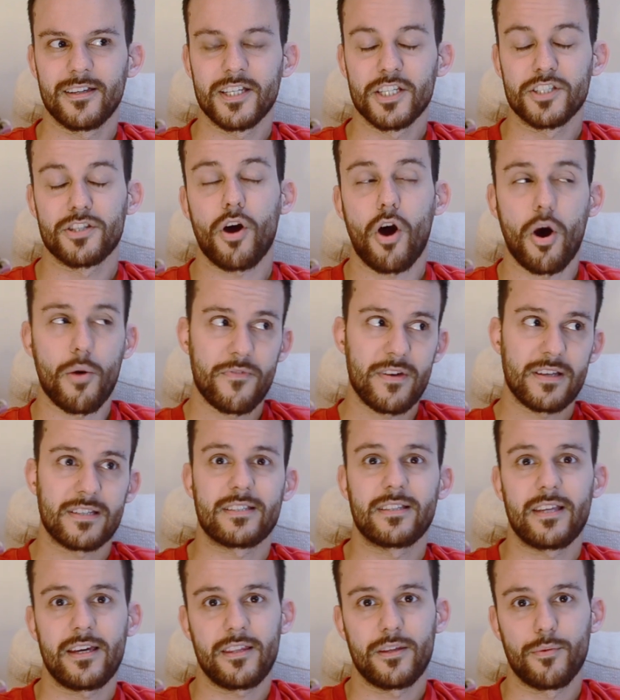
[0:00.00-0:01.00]
So
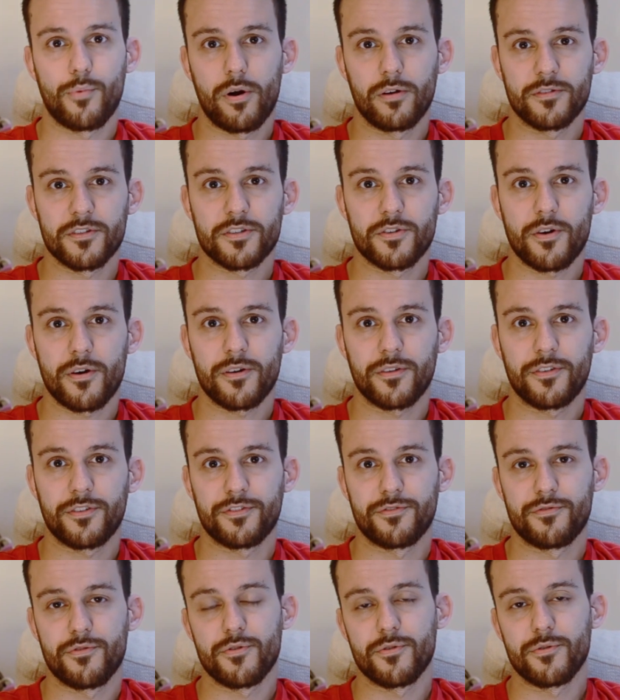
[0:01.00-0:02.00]
obviously the world is going
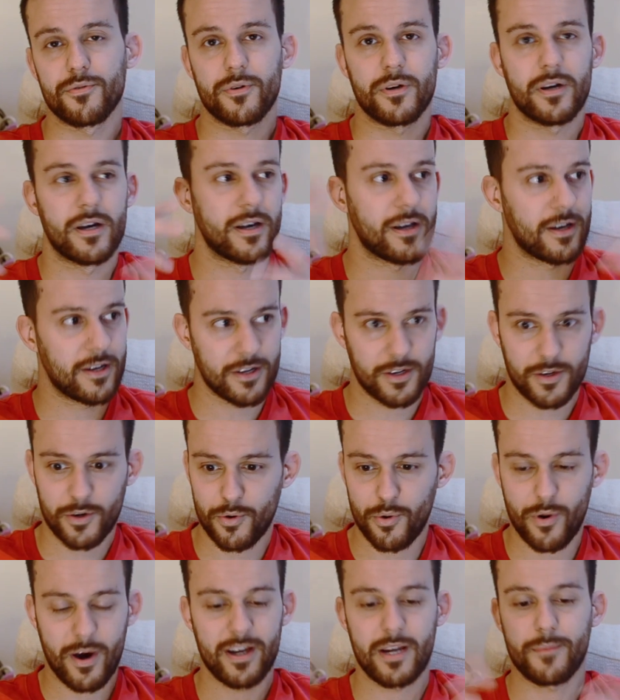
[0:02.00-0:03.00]
through
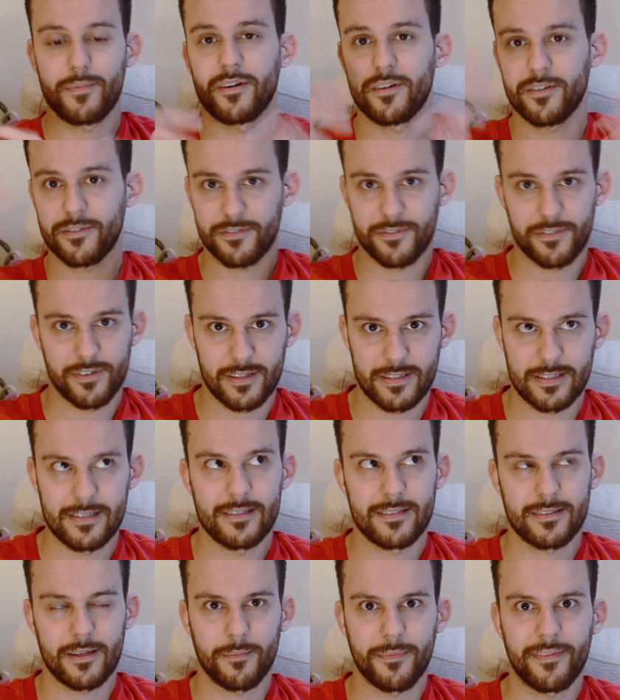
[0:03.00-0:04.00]
quite a bit of
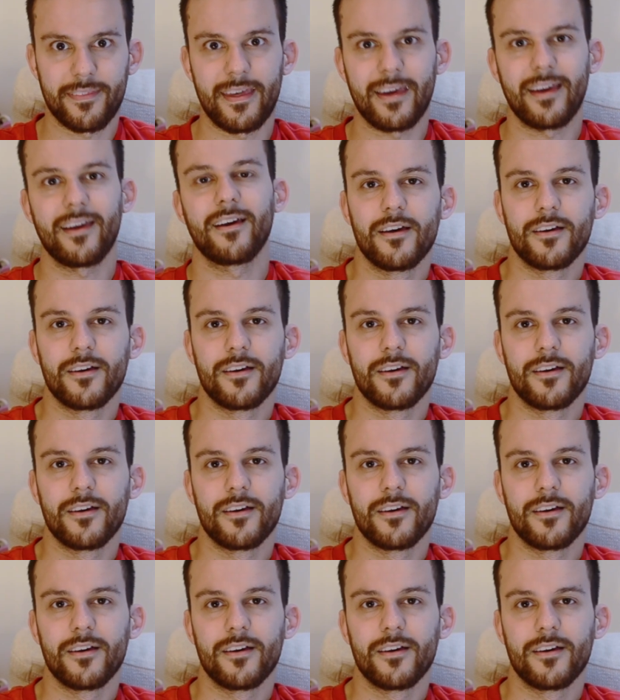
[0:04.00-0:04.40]
something